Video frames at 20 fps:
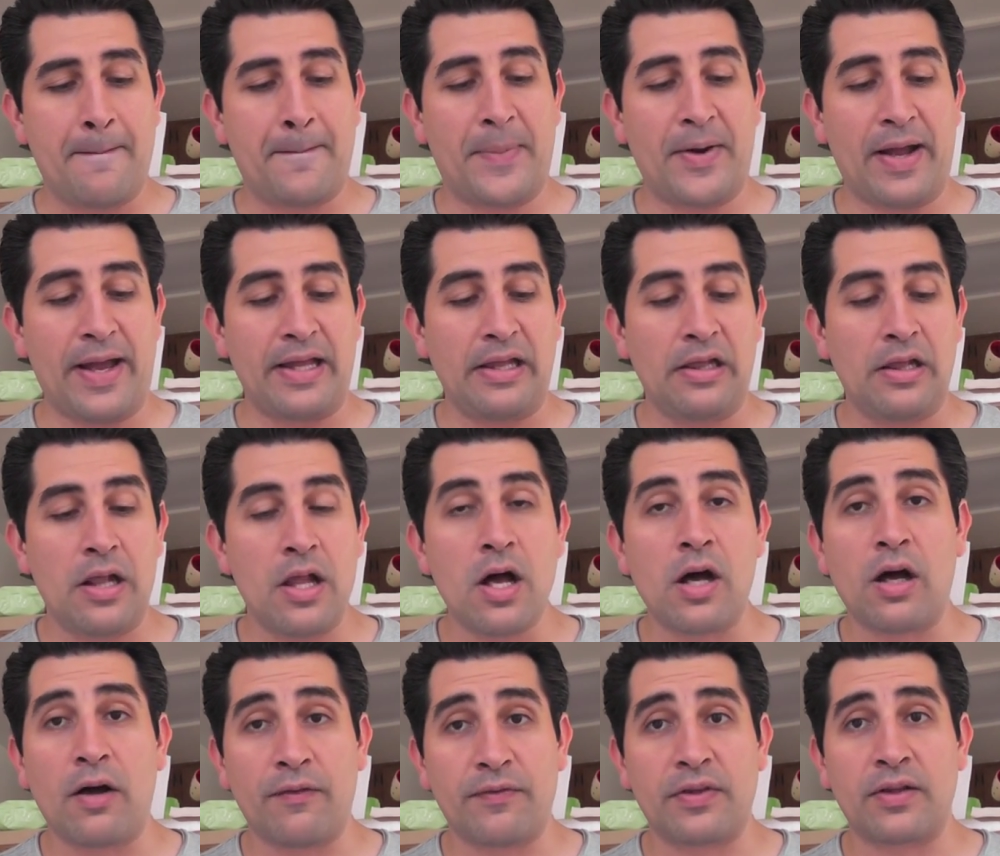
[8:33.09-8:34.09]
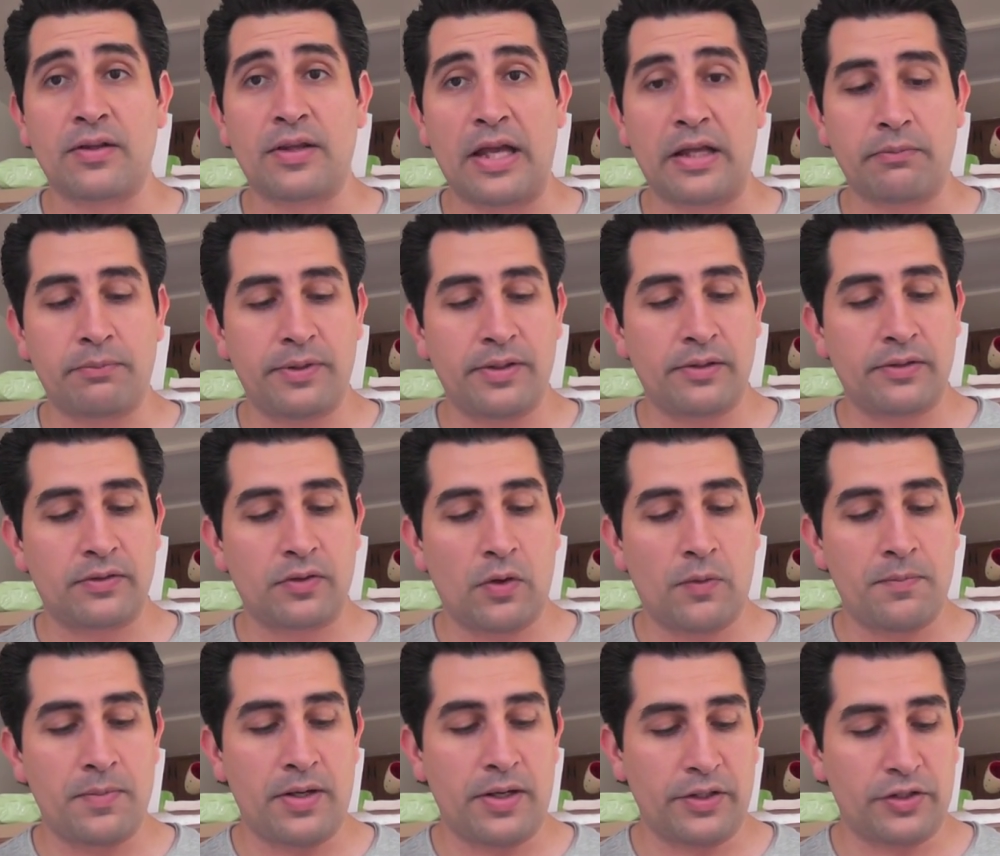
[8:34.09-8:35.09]
But I loved that build
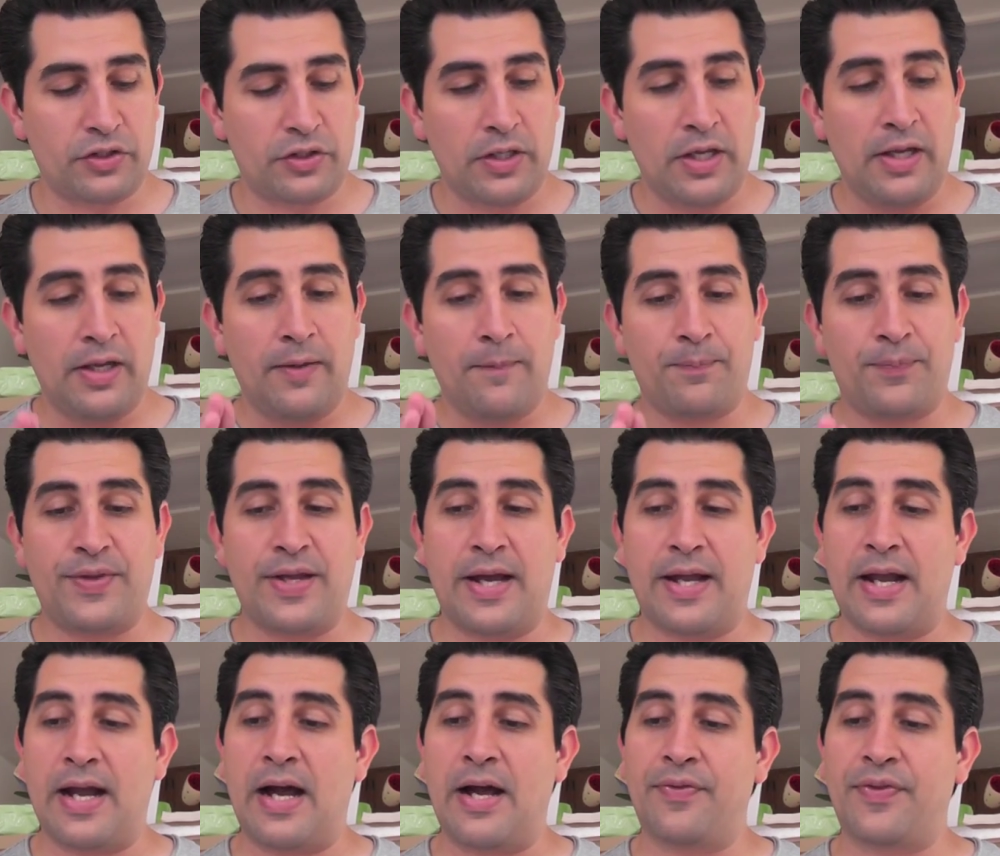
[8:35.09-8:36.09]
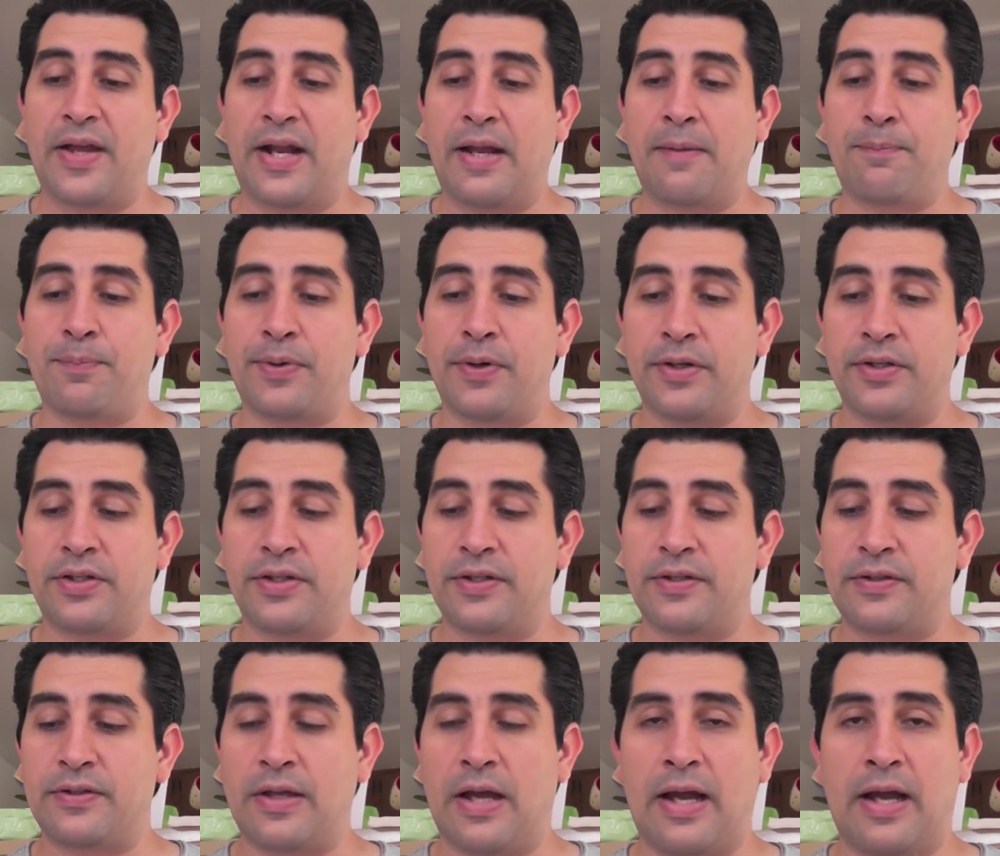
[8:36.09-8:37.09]
so much that I
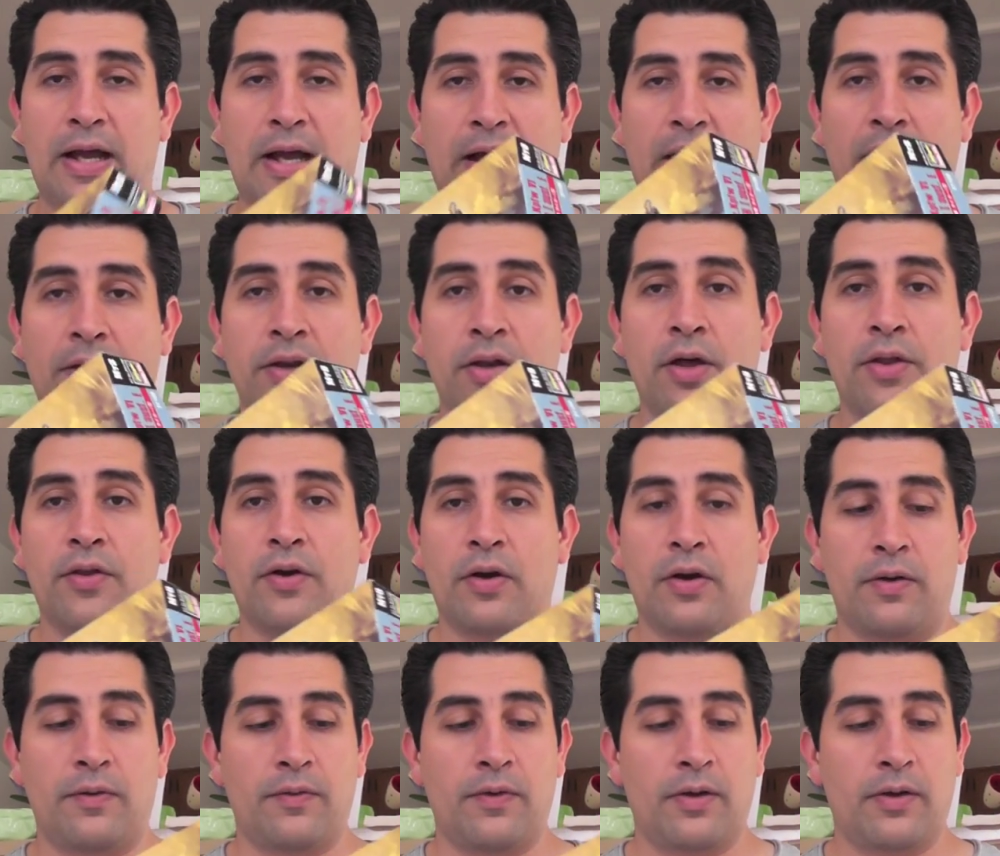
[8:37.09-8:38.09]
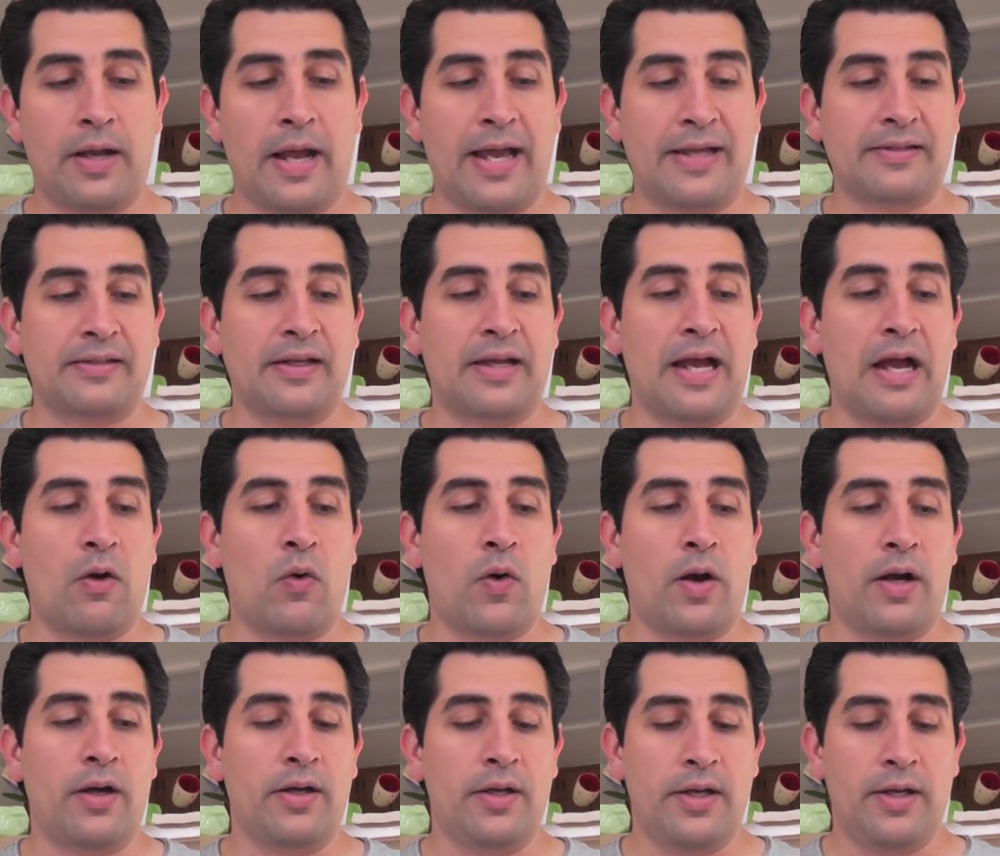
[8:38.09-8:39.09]
purchased another
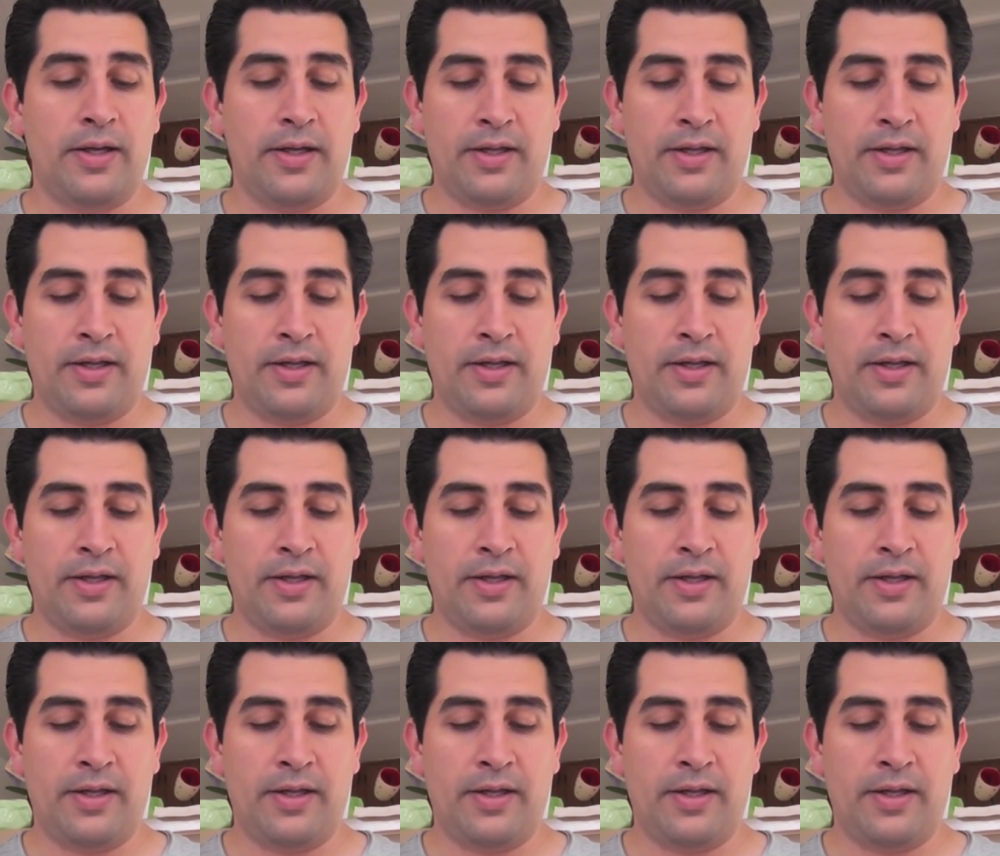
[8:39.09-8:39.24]
Hasegawa.